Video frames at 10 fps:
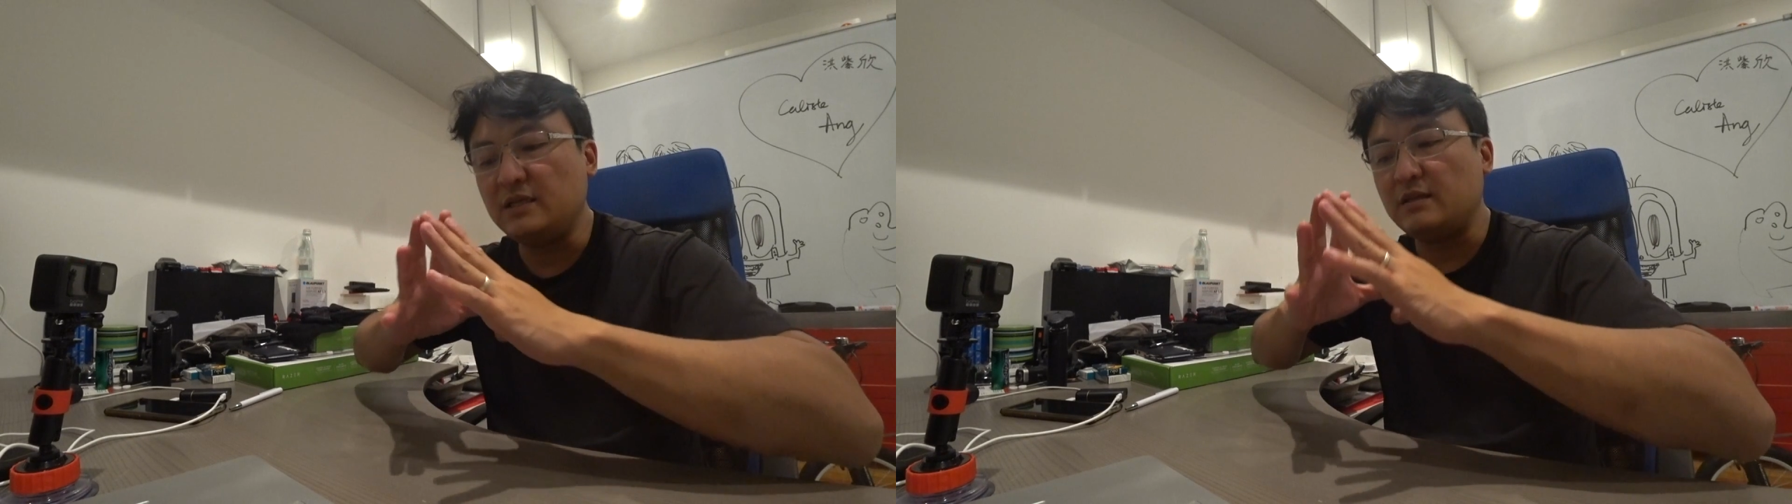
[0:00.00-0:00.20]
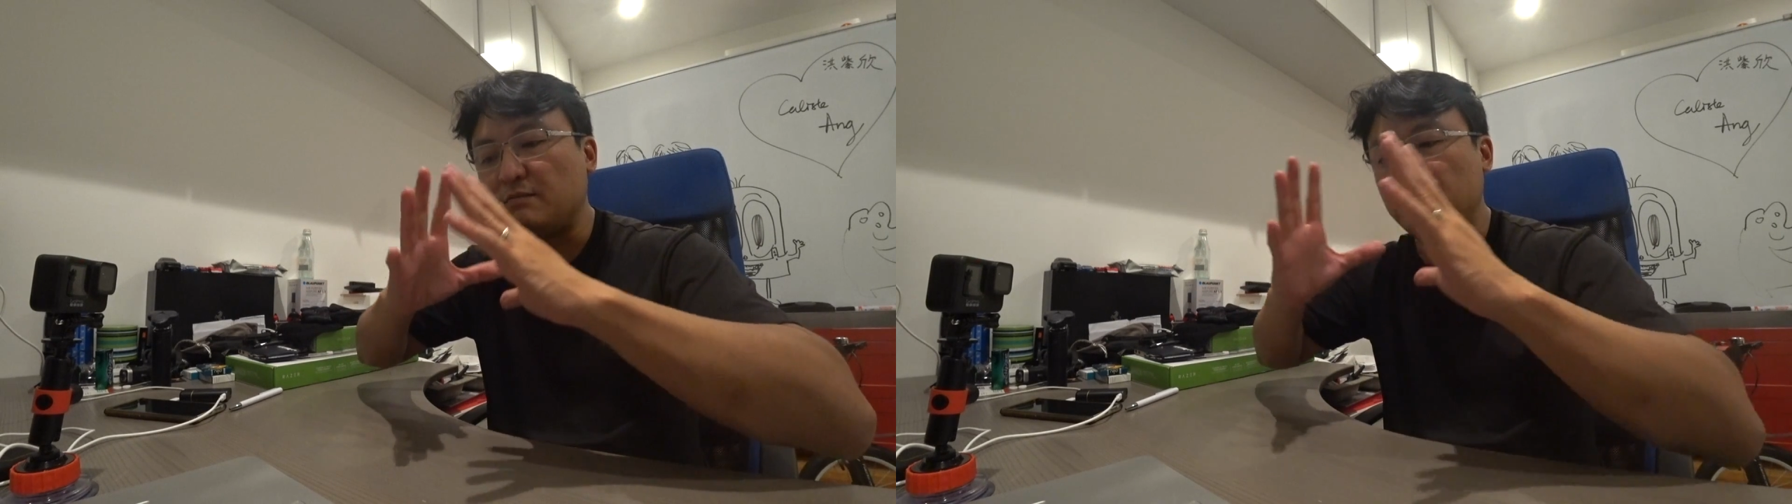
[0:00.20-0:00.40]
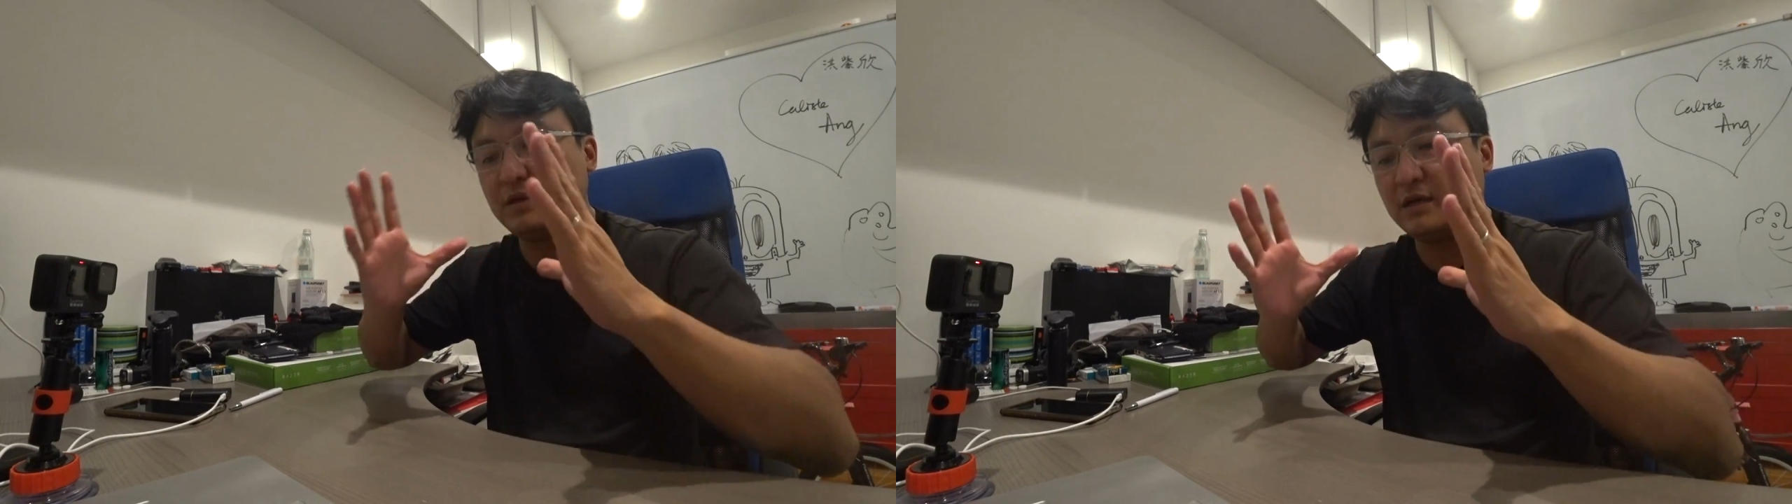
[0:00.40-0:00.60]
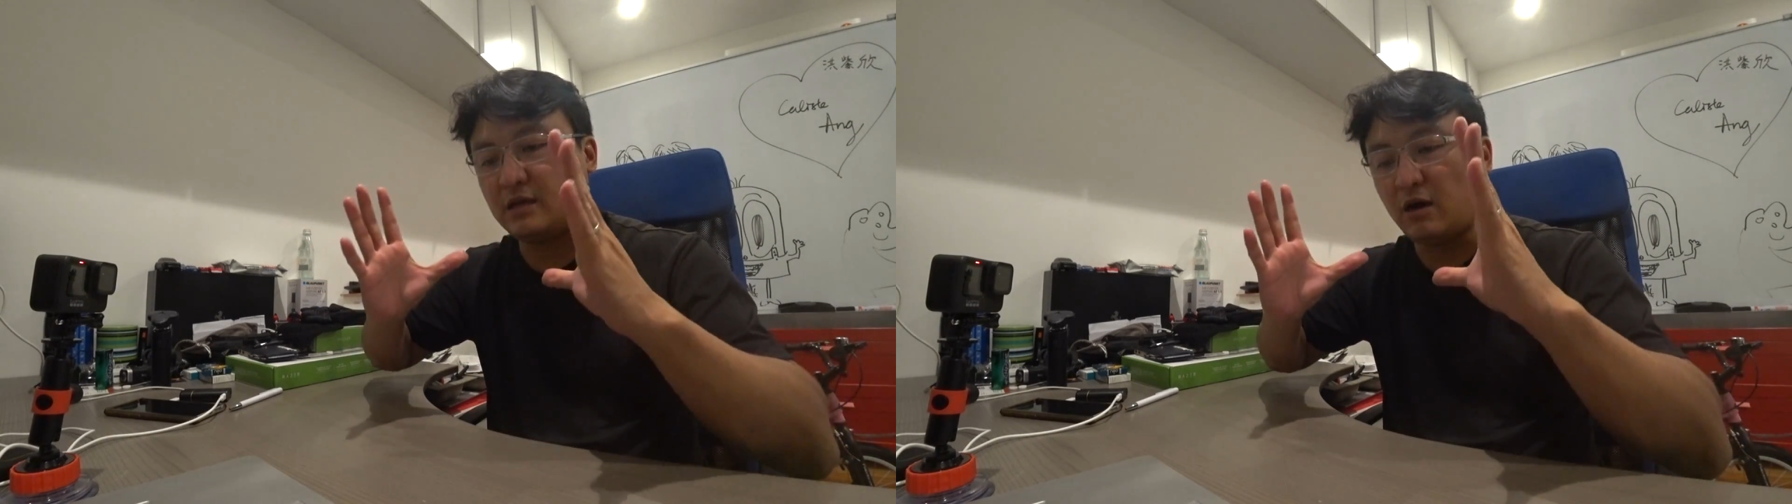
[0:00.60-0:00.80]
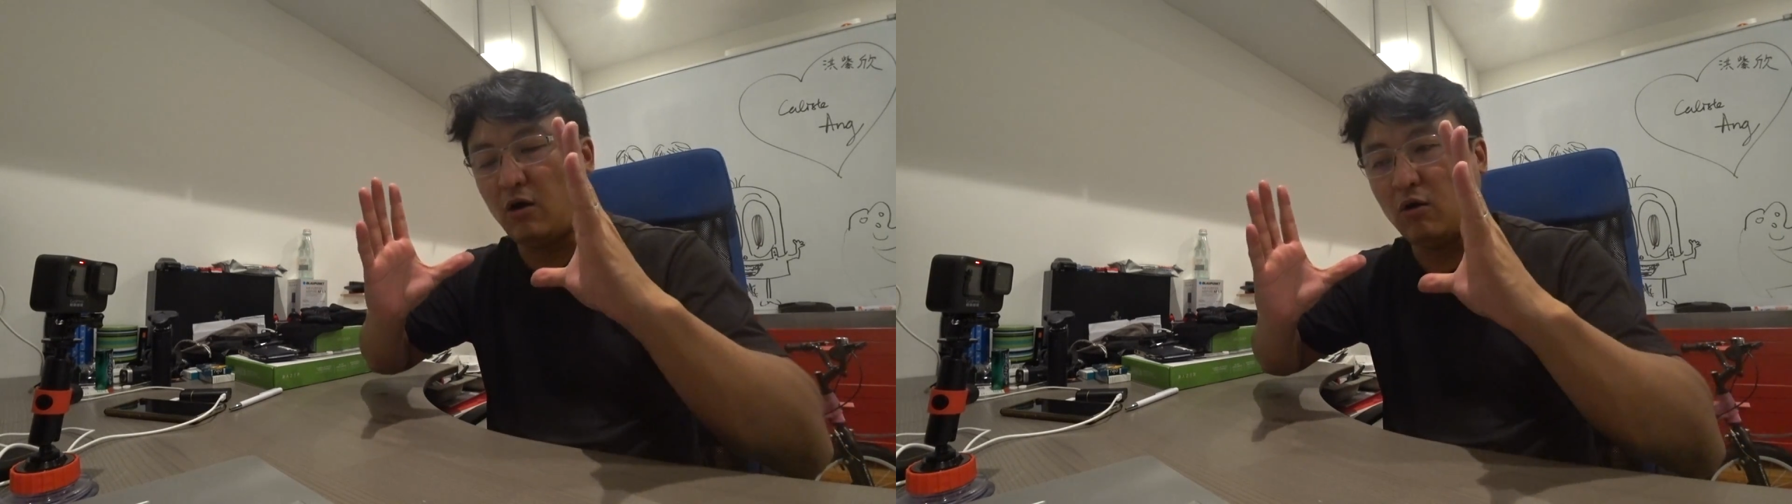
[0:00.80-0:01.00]
the
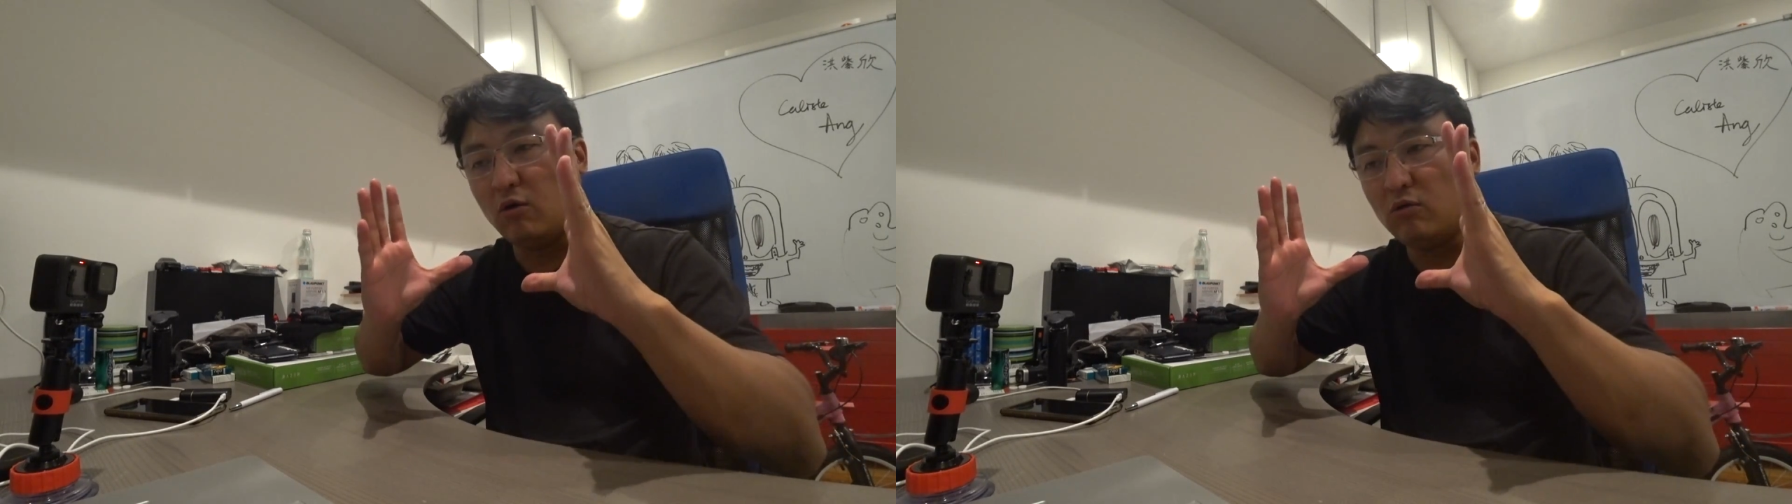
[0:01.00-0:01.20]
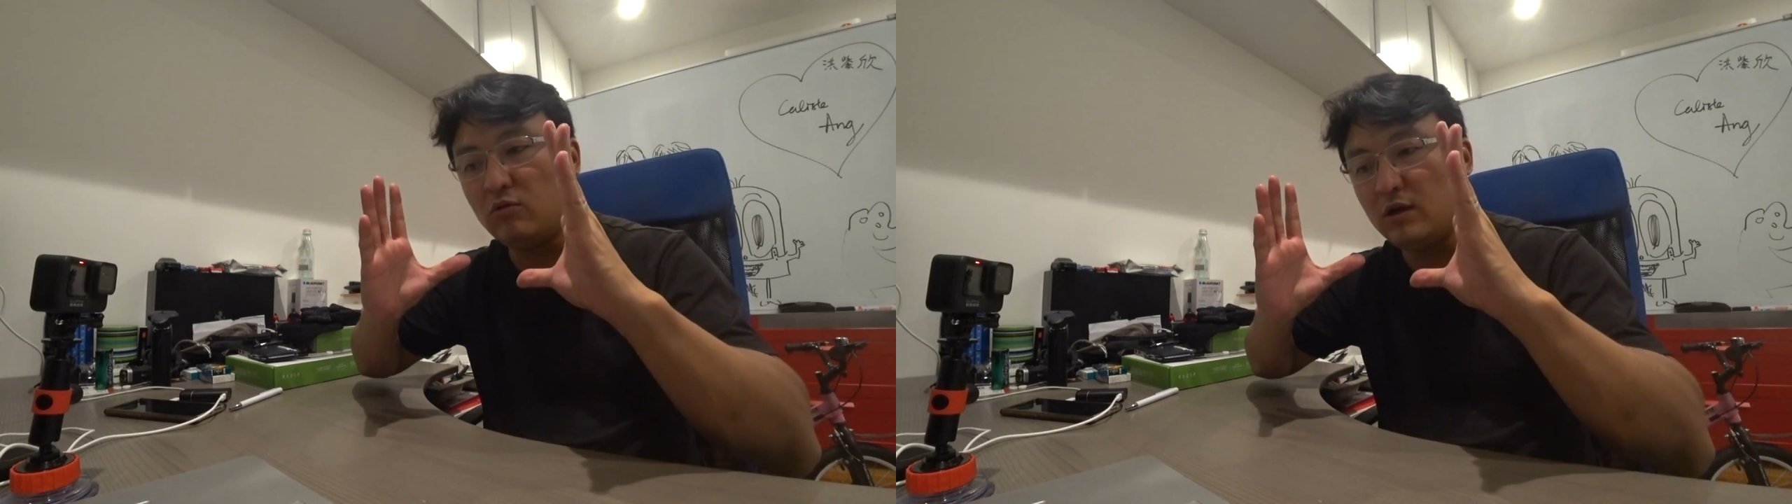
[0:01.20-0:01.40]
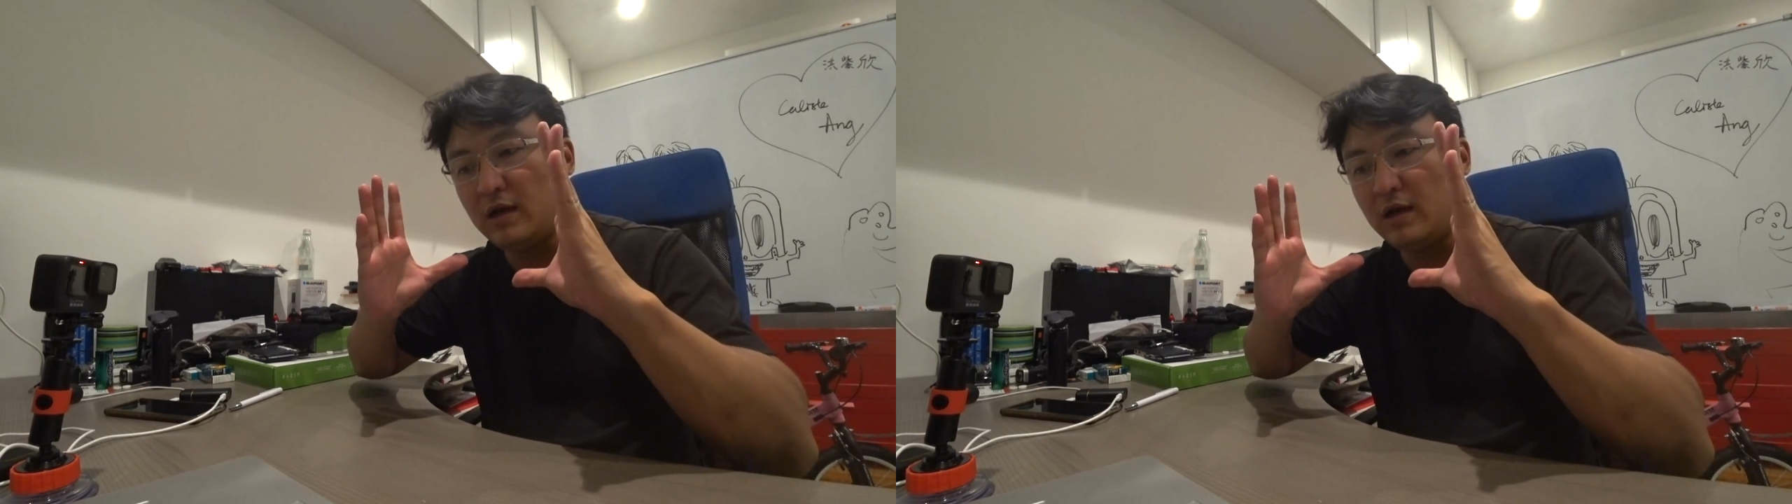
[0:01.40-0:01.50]
whole